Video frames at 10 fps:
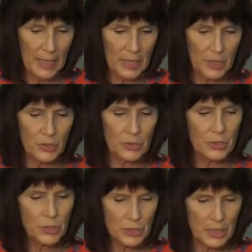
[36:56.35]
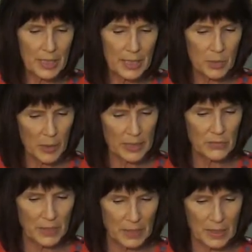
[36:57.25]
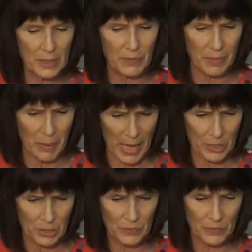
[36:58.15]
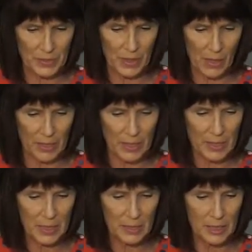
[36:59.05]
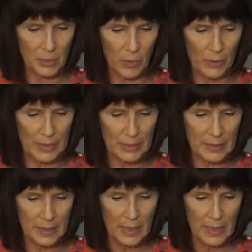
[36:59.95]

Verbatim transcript: Students usually express feelings of compassion for the artist at this point.